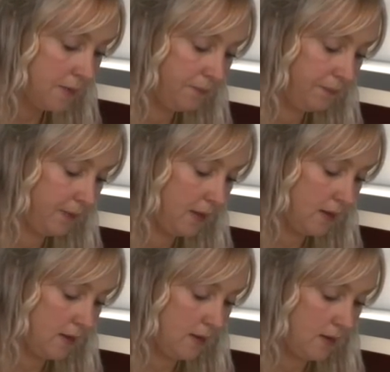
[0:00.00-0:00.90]
thin,
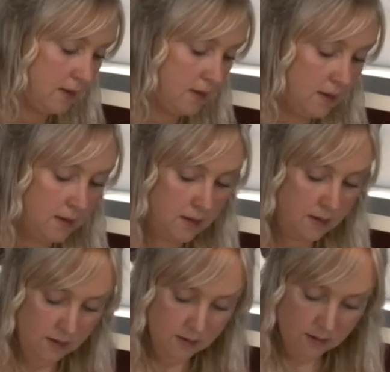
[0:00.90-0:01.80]

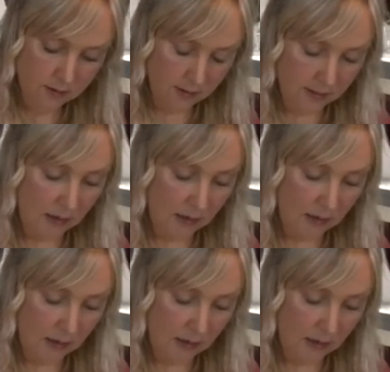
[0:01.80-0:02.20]
and I'm just going to